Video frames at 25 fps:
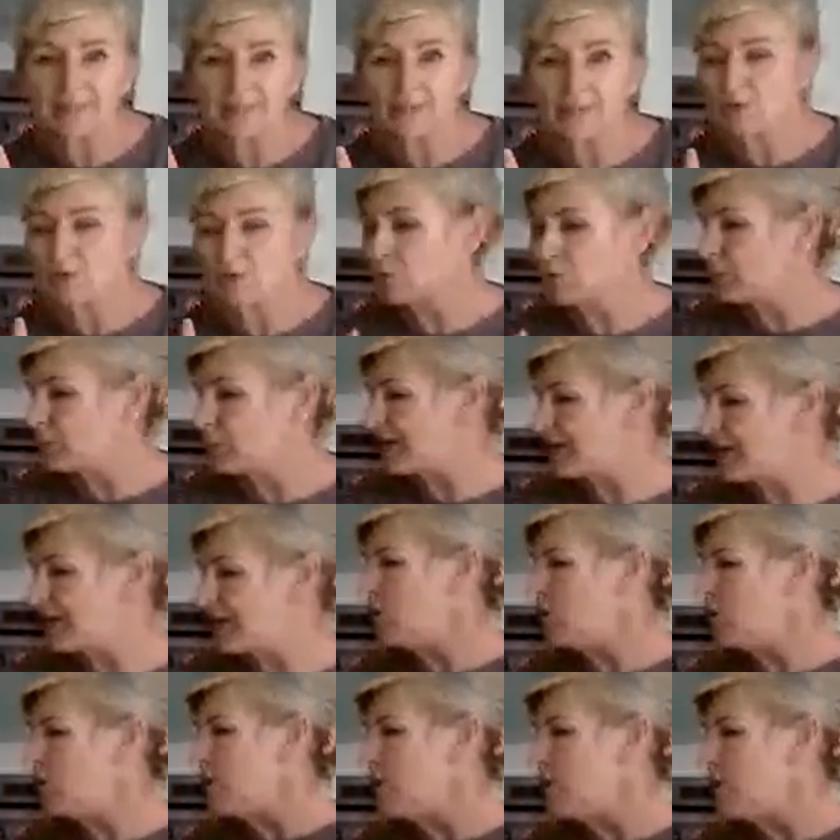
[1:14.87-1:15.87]
beautiful
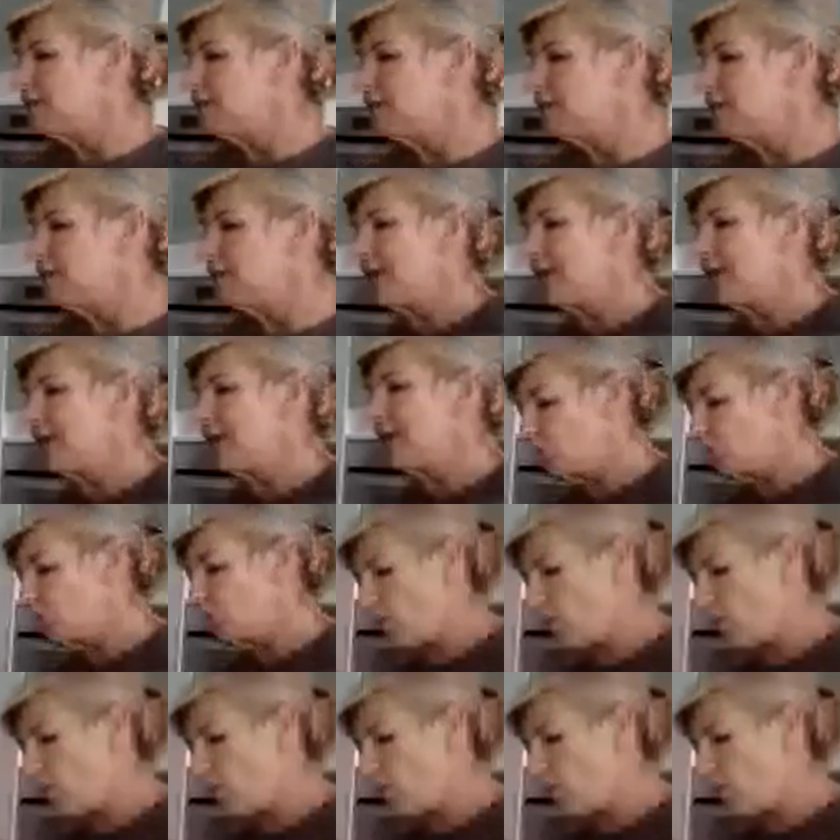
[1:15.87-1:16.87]
people. So if we add
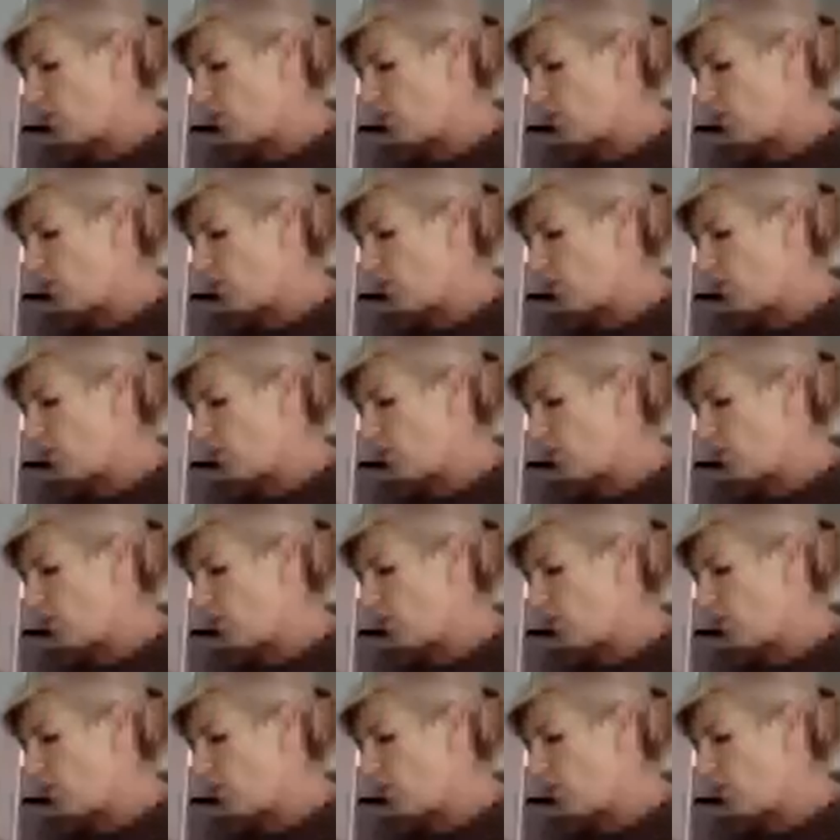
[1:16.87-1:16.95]
1